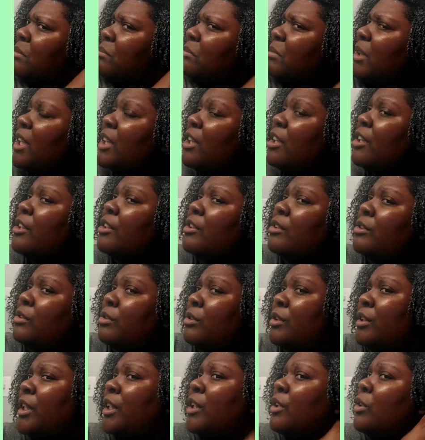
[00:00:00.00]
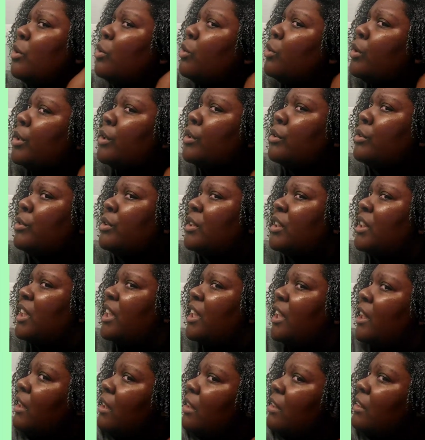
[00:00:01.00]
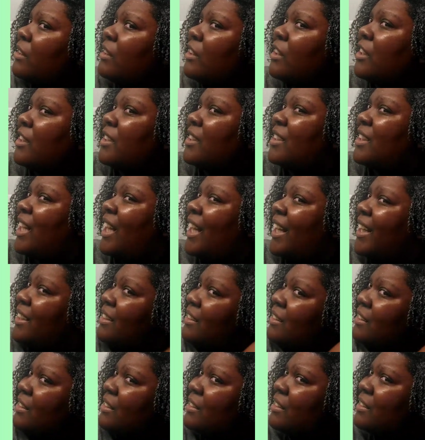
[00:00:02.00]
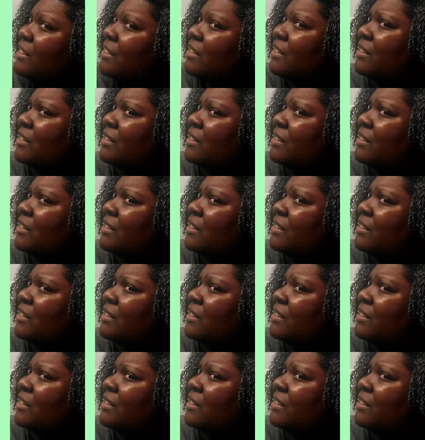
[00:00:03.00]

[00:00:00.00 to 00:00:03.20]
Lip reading: my curls and coils and kinks are tight.